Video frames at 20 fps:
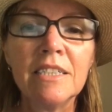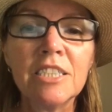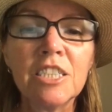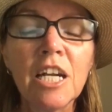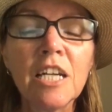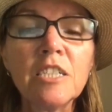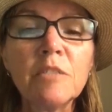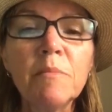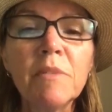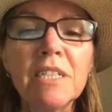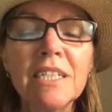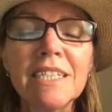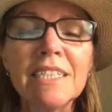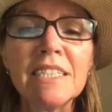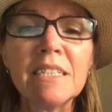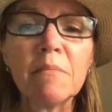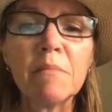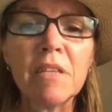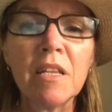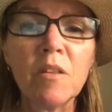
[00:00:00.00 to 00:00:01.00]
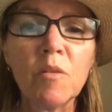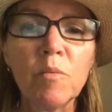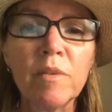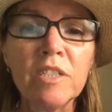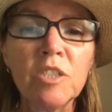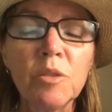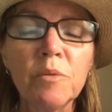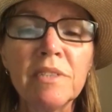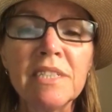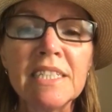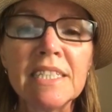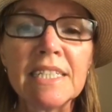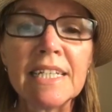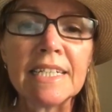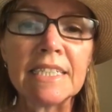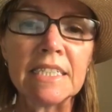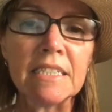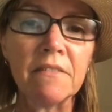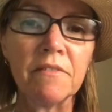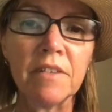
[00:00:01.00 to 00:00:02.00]
Judgment is something that we do
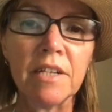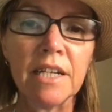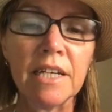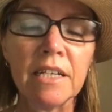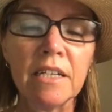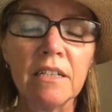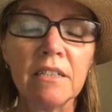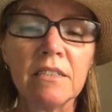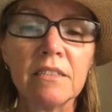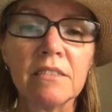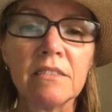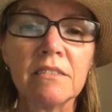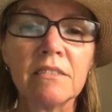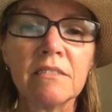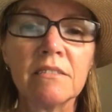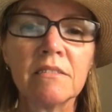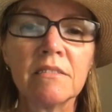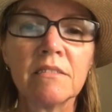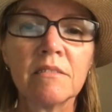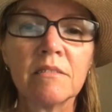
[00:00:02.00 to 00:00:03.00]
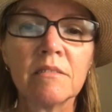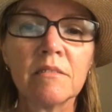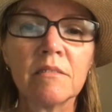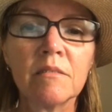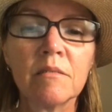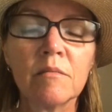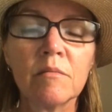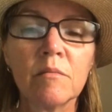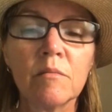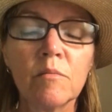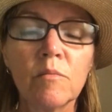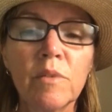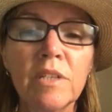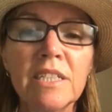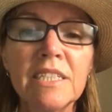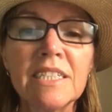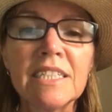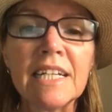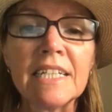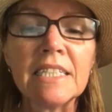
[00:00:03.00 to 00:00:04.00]
instinctively. We
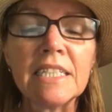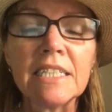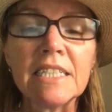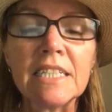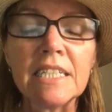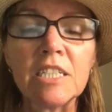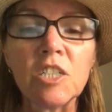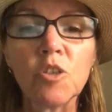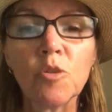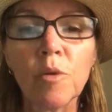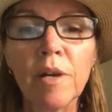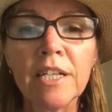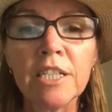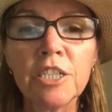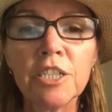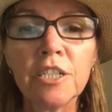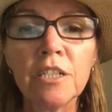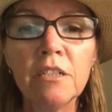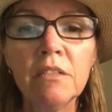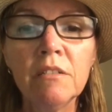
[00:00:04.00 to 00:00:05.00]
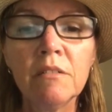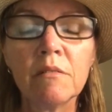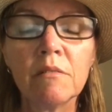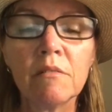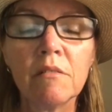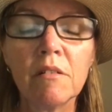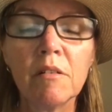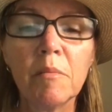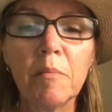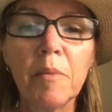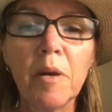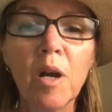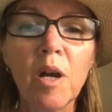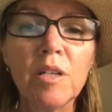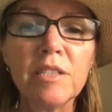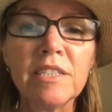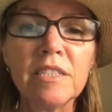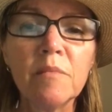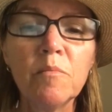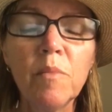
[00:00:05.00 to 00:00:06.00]
assess a situation, a
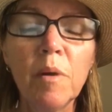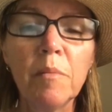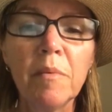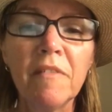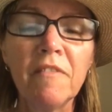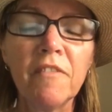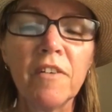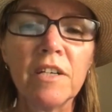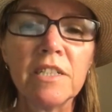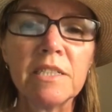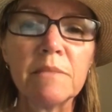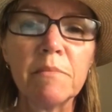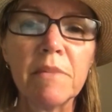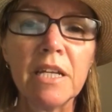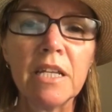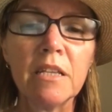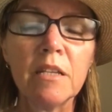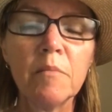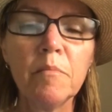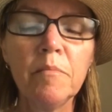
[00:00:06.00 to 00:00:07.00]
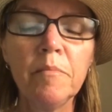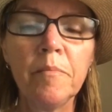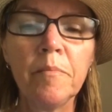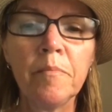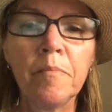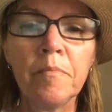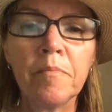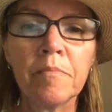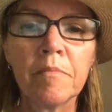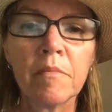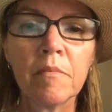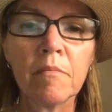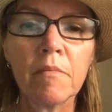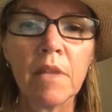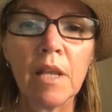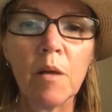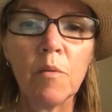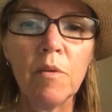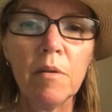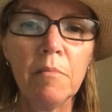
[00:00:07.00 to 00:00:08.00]
person when we first meet them,
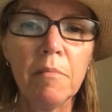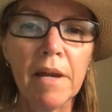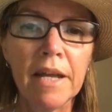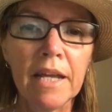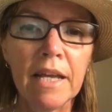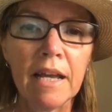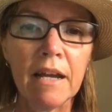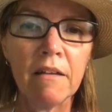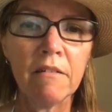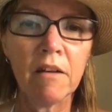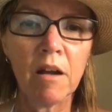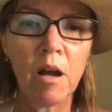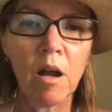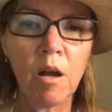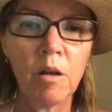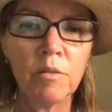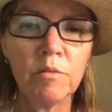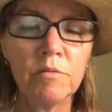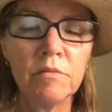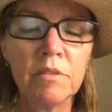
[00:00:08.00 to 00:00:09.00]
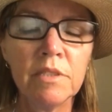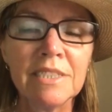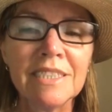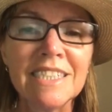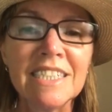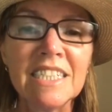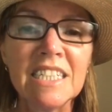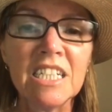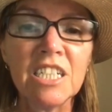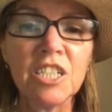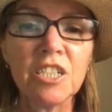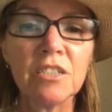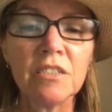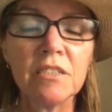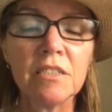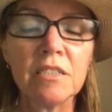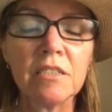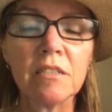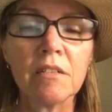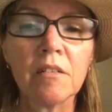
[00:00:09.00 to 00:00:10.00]
and we make our own
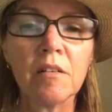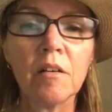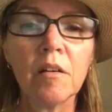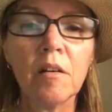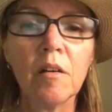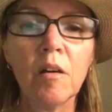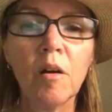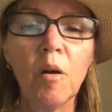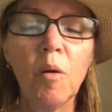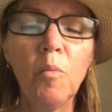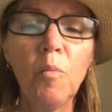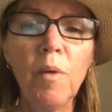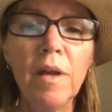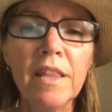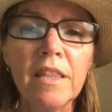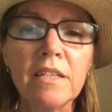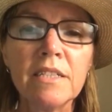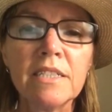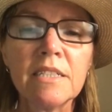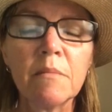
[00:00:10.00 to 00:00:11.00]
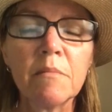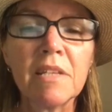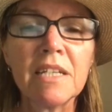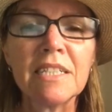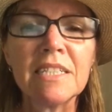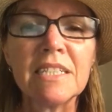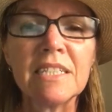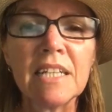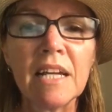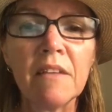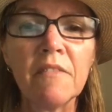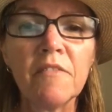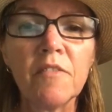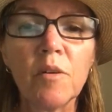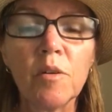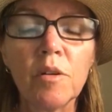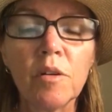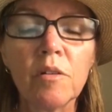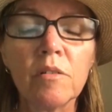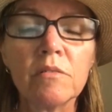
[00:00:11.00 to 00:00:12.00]
decisions on whether something's safe
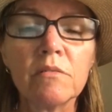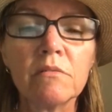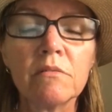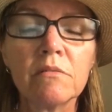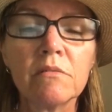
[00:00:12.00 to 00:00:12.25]
or not.